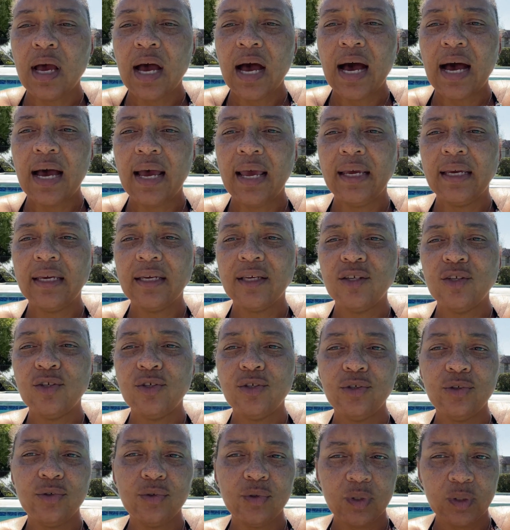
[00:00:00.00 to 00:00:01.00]
I can
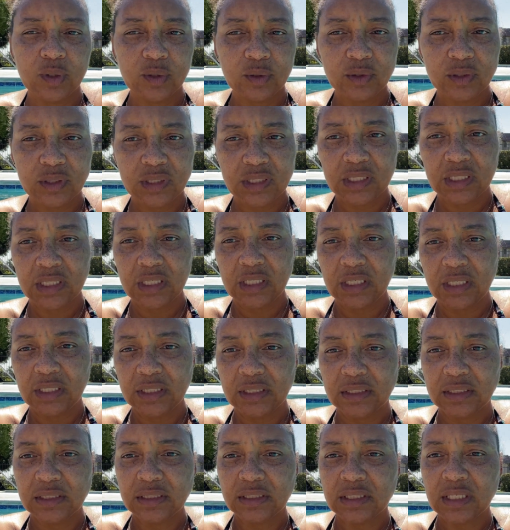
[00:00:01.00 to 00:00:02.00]
do those
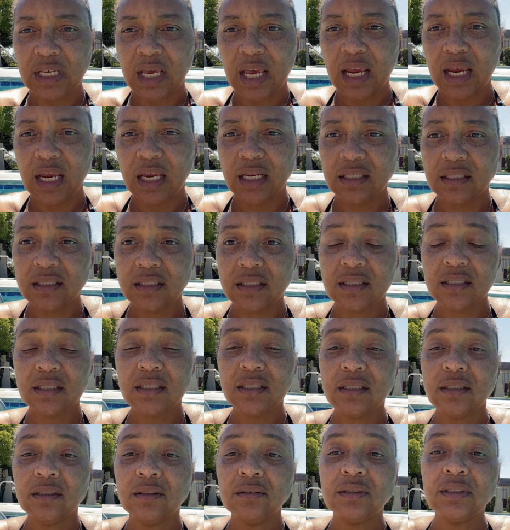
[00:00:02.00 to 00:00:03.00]
things and
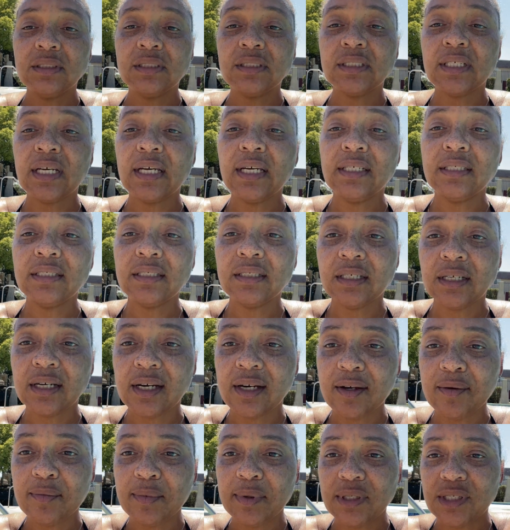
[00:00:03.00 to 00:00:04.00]
still decide to
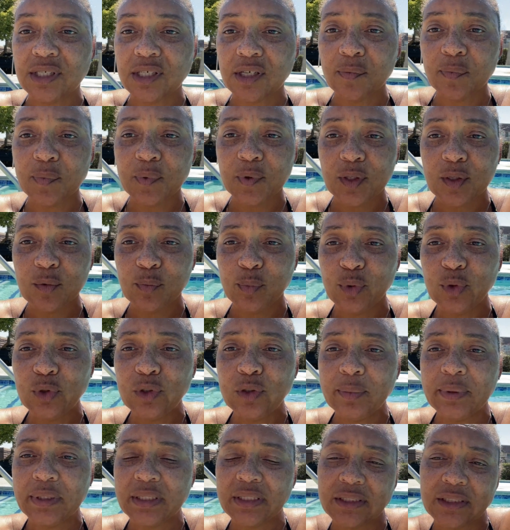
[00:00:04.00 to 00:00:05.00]
come and jump in the pool
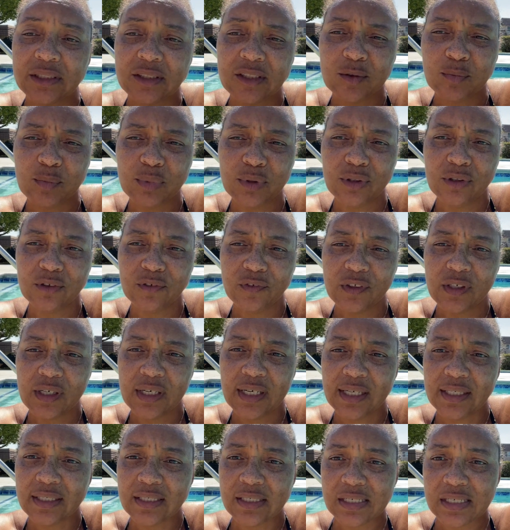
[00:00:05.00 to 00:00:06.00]
because it's a beautiful
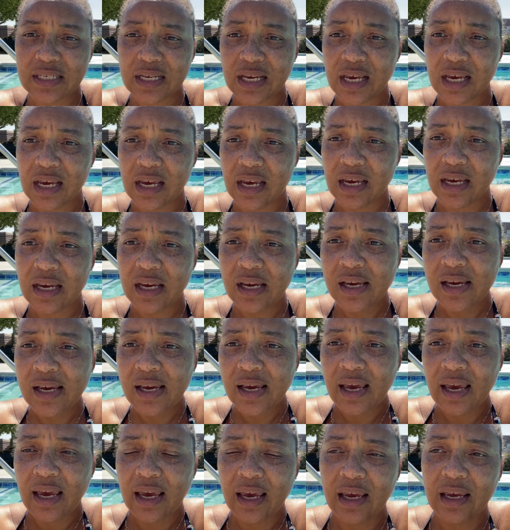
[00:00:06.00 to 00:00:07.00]
hot day,
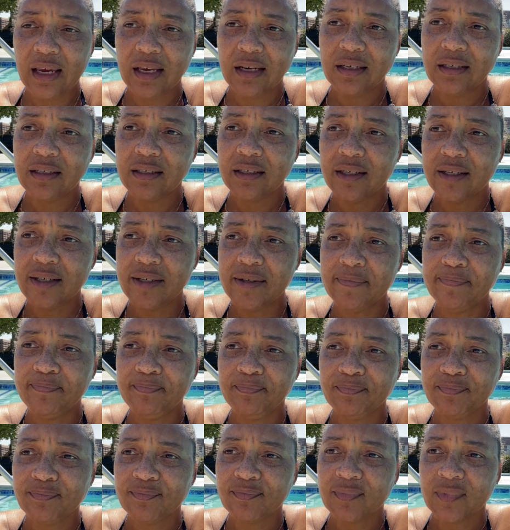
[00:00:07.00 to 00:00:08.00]
and
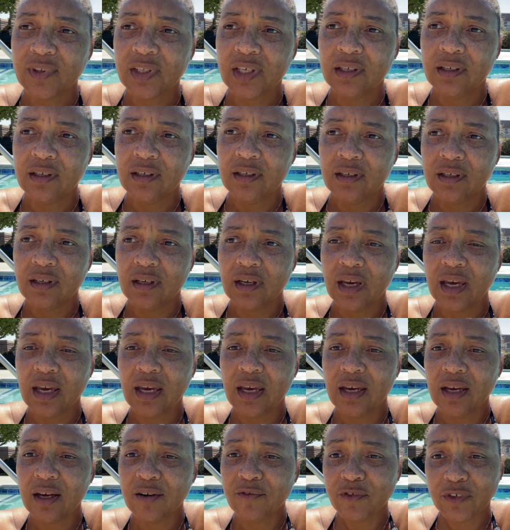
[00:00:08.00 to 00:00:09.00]

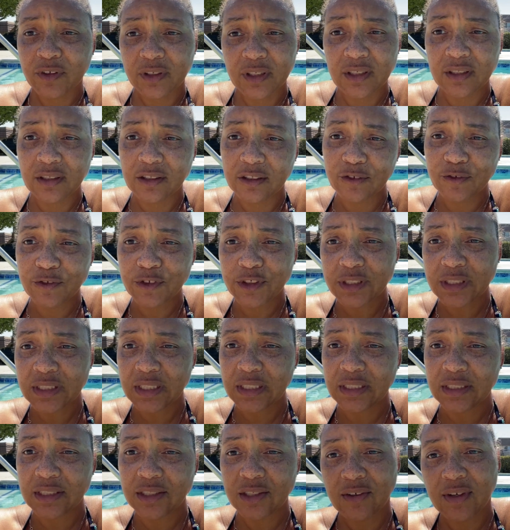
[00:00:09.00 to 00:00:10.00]
hey, I'm feeling a little
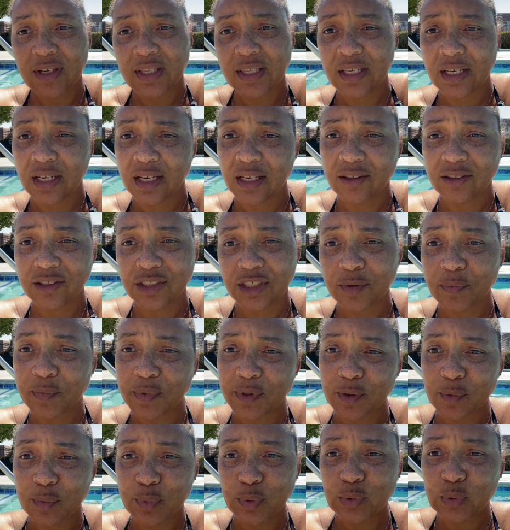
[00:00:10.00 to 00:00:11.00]
frisky, so I think I'll jump in
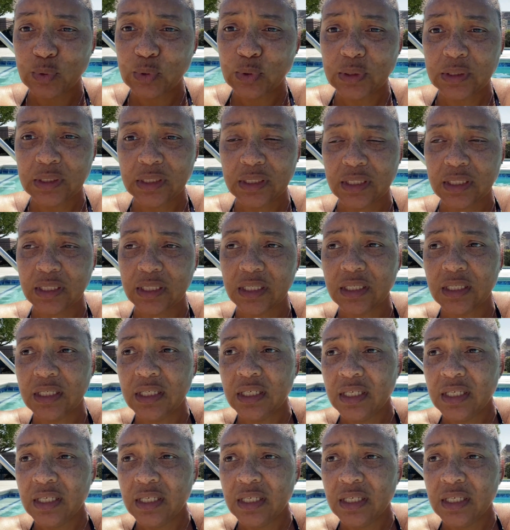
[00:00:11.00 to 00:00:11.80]
the pool and